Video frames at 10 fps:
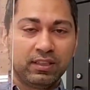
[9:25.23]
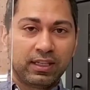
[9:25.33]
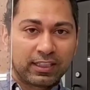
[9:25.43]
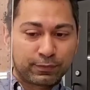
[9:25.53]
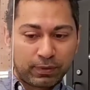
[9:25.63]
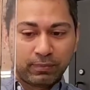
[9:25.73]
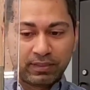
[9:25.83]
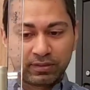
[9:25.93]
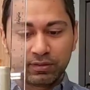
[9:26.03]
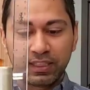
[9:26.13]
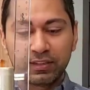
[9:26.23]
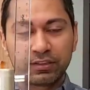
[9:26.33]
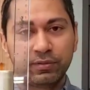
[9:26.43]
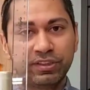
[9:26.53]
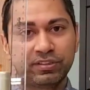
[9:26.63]
experimental
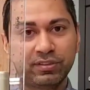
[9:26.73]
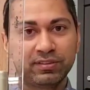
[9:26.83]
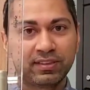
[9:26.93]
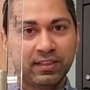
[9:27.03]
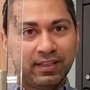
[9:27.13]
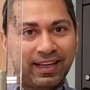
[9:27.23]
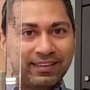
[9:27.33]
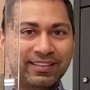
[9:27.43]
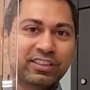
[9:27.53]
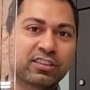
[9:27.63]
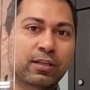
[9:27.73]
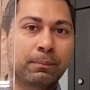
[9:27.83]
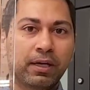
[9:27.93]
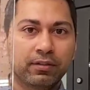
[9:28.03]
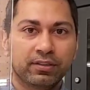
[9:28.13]
calculations and then just
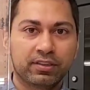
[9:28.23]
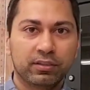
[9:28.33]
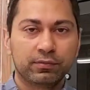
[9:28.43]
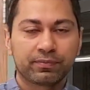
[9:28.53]
compare the two.